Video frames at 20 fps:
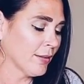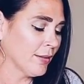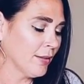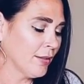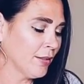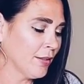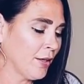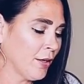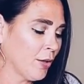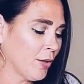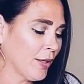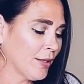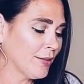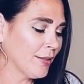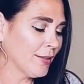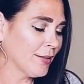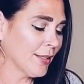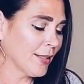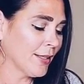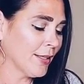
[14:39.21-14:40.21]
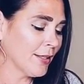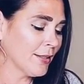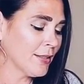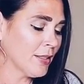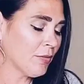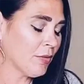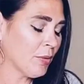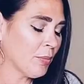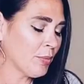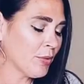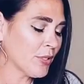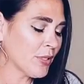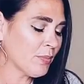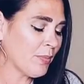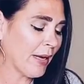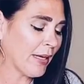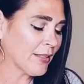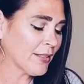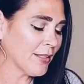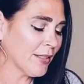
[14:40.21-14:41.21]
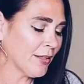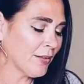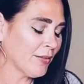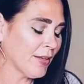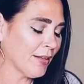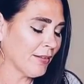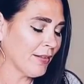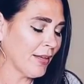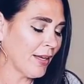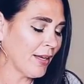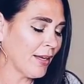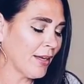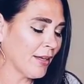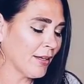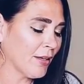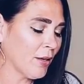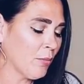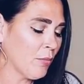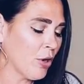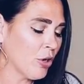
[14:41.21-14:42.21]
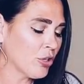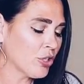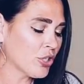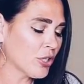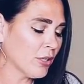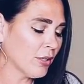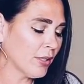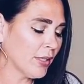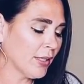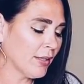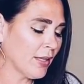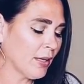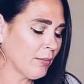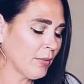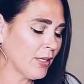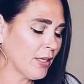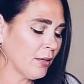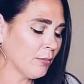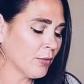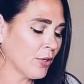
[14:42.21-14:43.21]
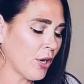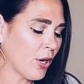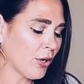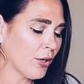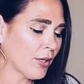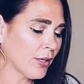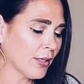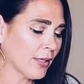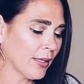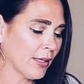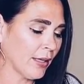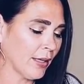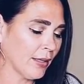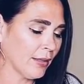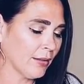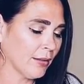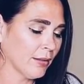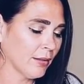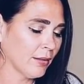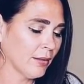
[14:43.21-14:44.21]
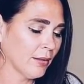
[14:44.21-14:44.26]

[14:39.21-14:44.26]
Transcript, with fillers: you know, and then they get a different perspective, and then emotionally they become guarded again.